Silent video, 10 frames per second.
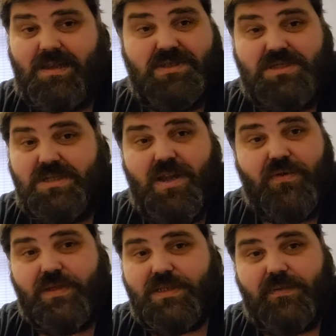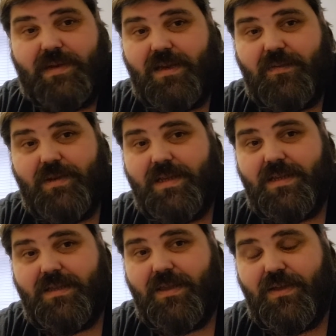just know there's going to be light bleed. I
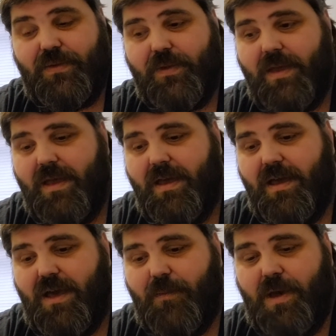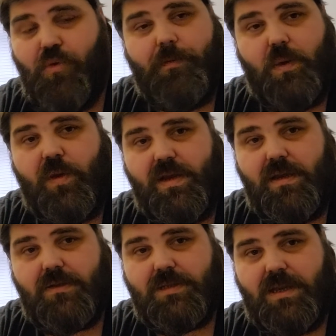do. I want my
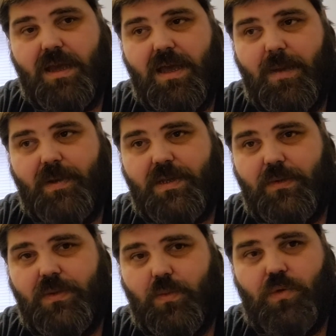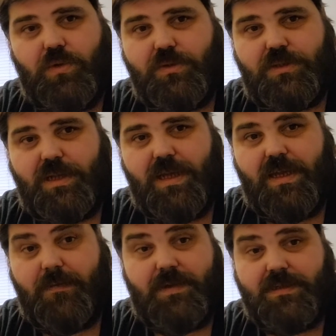windows to light up. I don't want the walls to light
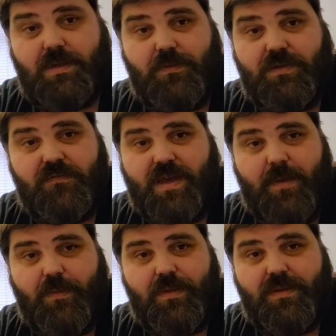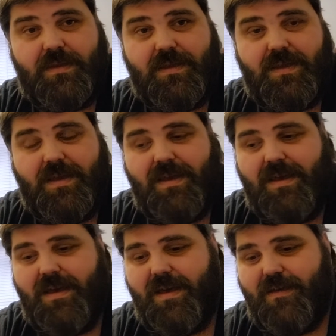up, because that wouldn't have happened.
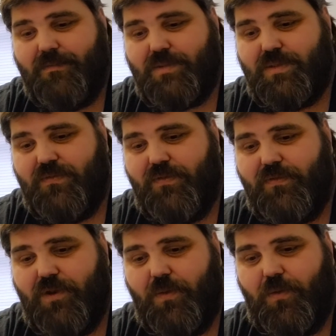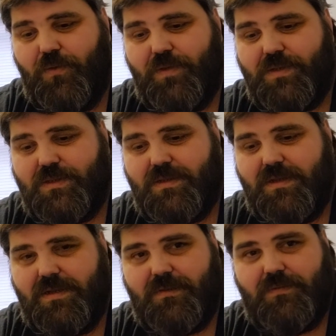So if you've got a wall that's,
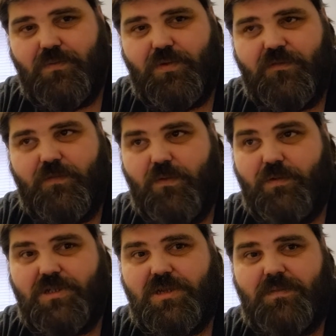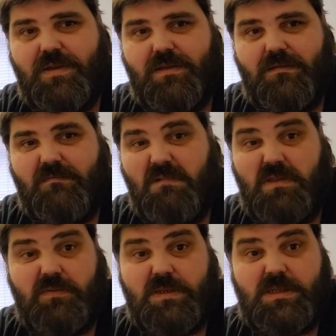would have originally been
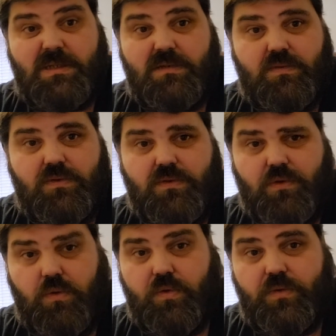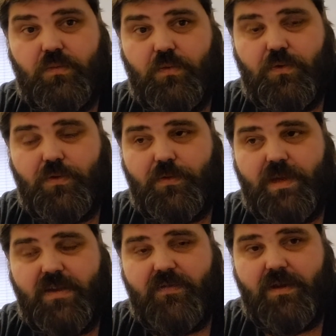either a steel wall or a wooden wall or
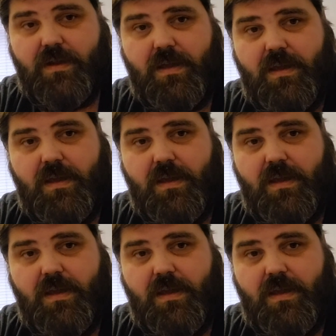whatever,